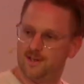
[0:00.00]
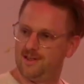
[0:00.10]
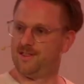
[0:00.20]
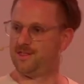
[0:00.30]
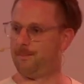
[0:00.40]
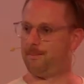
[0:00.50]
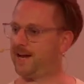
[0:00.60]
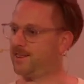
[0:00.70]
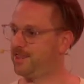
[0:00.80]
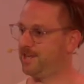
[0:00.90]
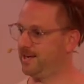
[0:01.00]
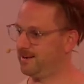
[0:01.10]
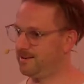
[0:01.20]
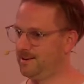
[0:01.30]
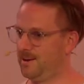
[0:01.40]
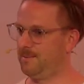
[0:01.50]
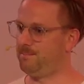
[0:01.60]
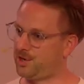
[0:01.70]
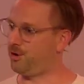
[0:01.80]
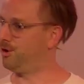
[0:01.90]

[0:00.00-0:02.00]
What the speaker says: the better thing because